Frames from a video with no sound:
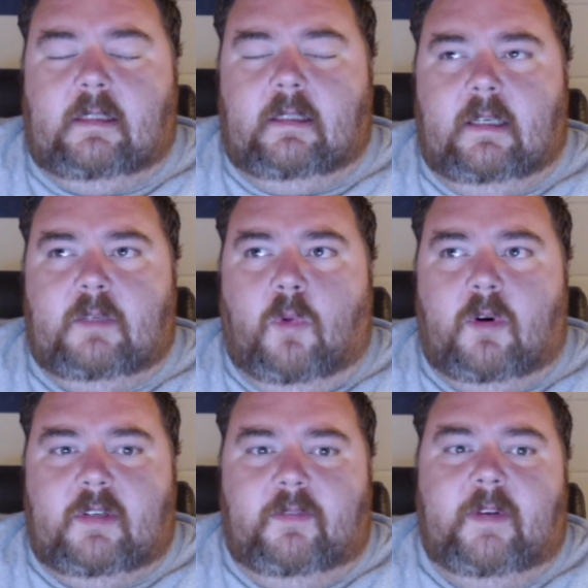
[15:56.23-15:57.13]
It's more
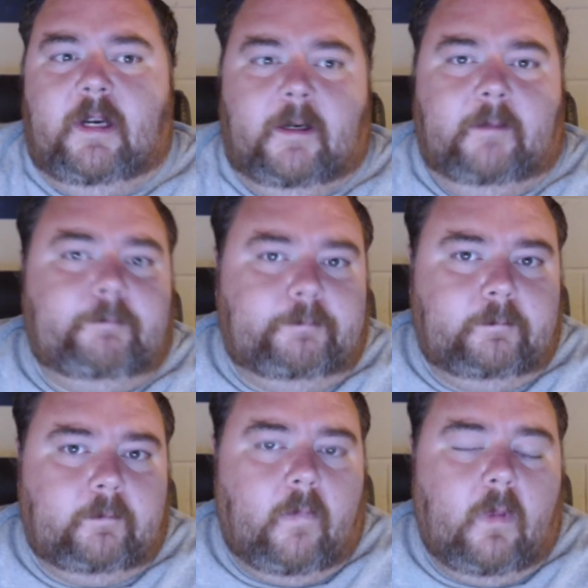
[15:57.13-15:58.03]
severe.
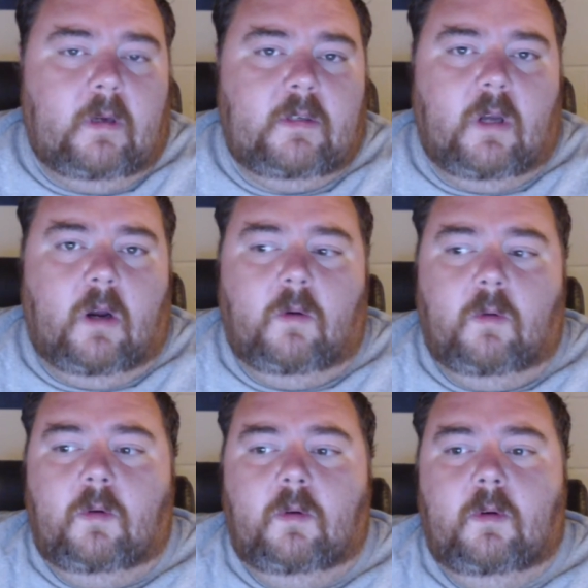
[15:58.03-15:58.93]
So
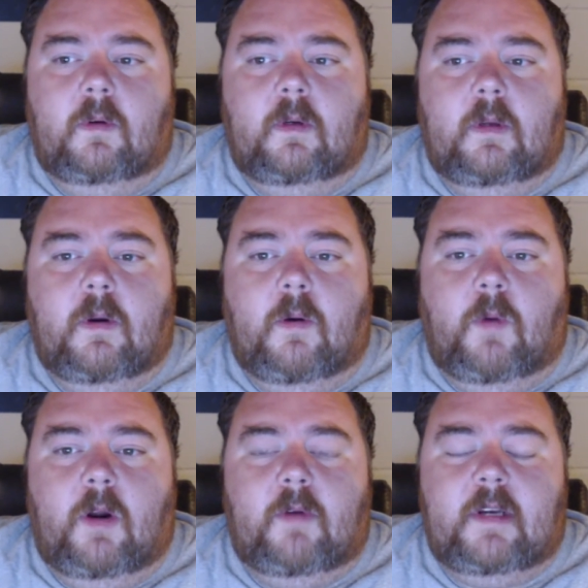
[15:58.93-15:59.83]

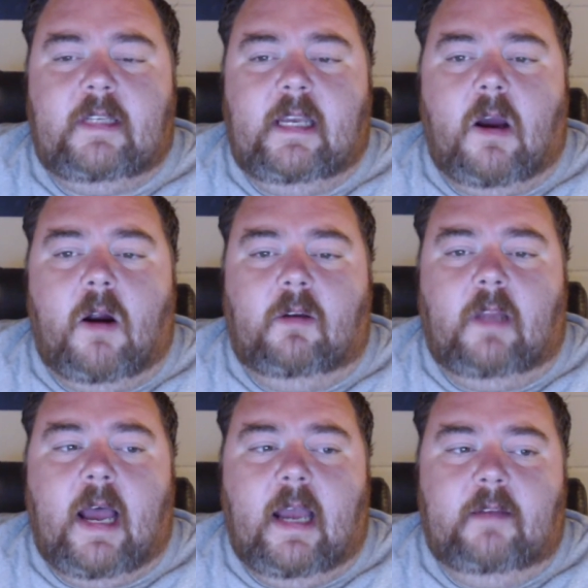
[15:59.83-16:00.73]
we're risking our
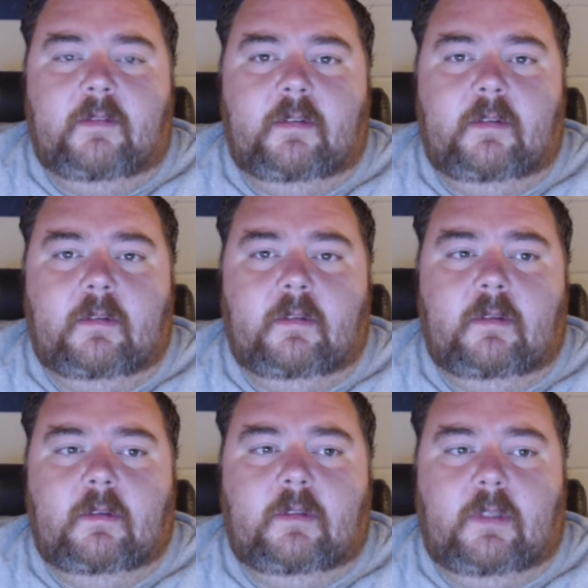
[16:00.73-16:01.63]
lives
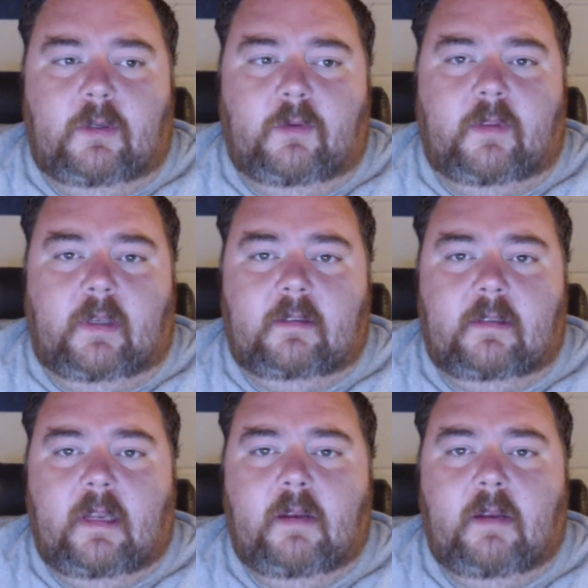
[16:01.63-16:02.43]
to do things. And then